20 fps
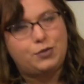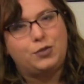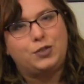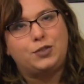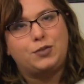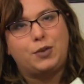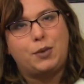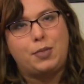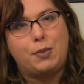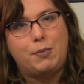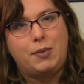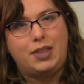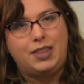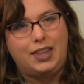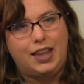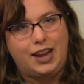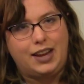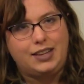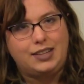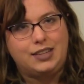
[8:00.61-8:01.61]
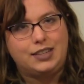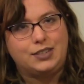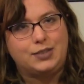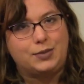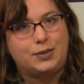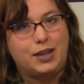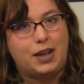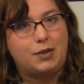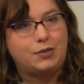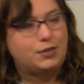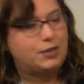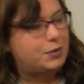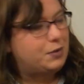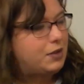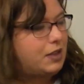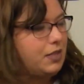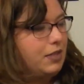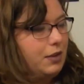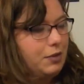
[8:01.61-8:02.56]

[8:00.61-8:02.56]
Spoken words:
one's from the mid-90s when I was a little kid.